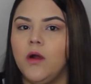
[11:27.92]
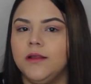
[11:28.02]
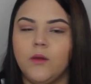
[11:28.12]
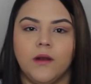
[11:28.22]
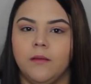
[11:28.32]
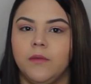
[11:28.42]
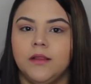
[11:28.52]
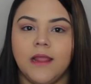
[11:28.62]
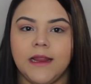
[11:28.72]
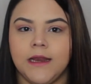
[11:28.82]
1, like when I'm
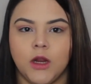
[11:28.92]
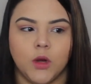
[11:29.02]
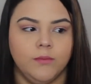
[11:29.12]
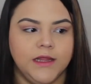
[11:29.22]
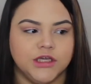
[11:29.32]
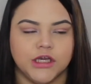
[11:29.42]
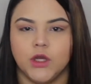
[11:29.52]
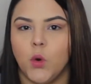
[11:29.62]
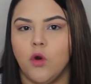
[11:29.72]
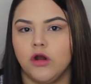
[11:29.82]
lightening or
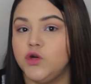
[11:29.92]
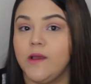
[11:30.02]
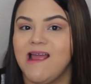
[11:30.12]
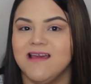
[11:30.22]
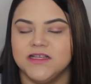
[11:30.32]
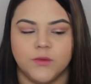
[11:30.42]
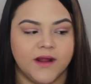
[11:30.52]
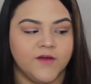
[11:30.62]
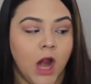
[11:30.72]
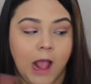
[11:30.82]
bleaching or doing highlights or
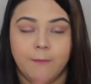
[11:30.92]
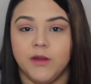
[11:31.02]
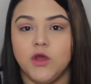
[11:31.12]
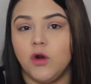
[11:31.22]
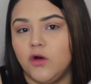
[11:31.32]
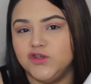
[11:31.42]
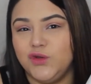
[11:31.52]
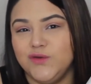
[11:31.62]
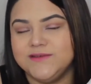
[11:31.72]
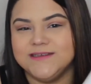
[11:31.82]
whatever. But you could also
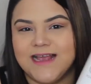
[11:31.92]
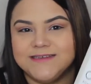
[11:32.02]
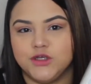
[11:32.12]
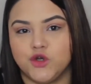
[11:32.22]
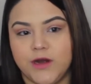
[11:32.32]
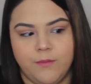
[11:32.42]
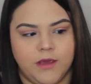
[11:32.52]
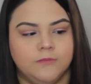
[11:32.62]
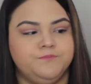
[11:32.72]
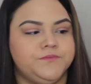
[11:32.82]
use this as a
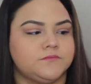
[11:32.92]
treatment.